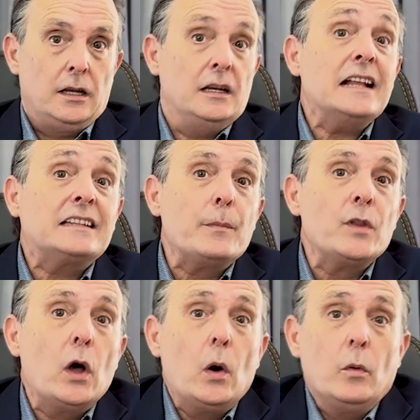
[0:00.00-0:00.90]
Let them
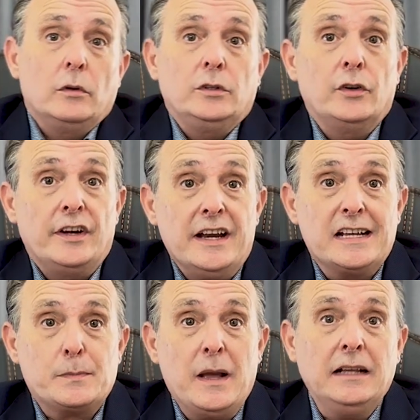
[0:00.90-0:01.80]
know you're an
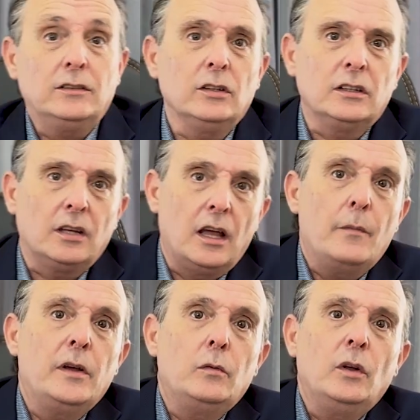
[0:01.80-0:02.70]
expat to
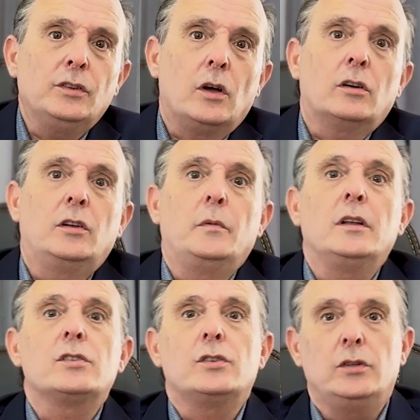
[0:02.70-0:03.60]
determine what
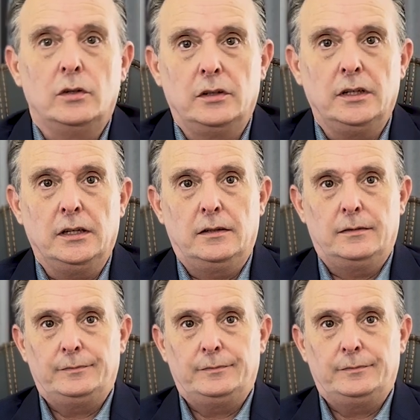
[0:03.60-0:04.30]
documents you'd need.